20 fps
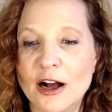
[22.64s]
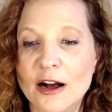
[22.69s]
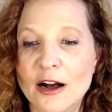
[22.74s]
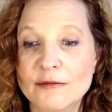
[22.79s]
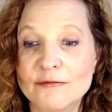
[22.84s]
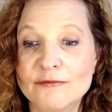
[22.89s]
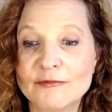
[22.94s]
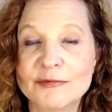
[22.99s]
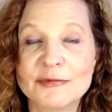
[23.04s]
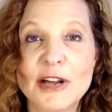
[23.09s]

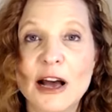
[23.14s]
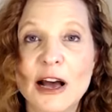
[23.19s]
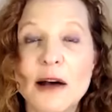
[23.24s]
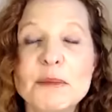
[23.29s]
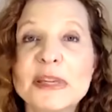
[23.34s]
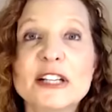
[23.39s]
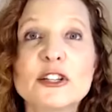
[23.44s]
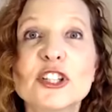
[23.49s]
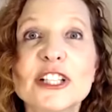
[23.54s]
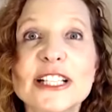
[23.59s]
not
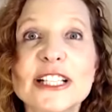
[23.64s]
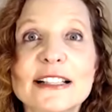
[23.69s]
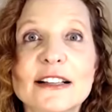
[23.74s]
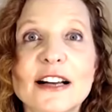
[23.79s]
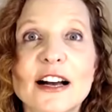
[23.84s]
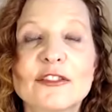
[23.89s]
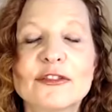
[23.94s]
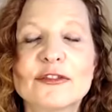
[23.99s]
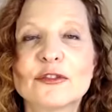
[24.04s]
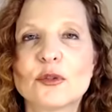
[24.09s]
being good
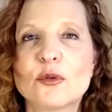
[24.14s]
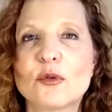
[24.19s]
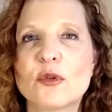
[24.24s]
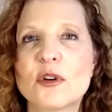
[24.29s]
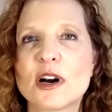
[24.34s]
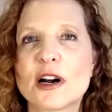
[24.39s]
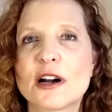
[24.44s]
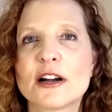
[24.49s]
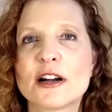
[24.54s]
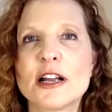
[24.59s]
enough,
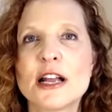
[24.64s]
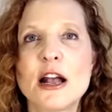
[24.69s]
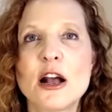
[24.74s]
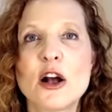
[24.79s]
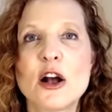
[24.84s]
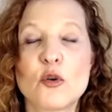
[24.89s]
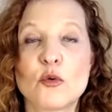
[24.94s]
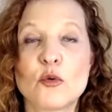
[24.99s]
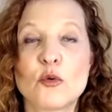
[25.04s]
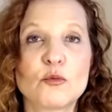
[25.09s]
or
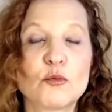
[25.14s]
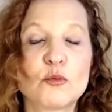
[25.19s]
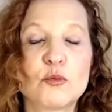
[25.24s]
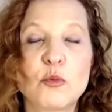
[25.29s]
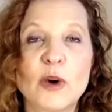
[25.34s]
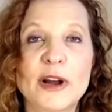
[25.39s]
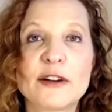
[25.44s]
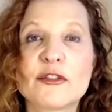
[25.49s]
what other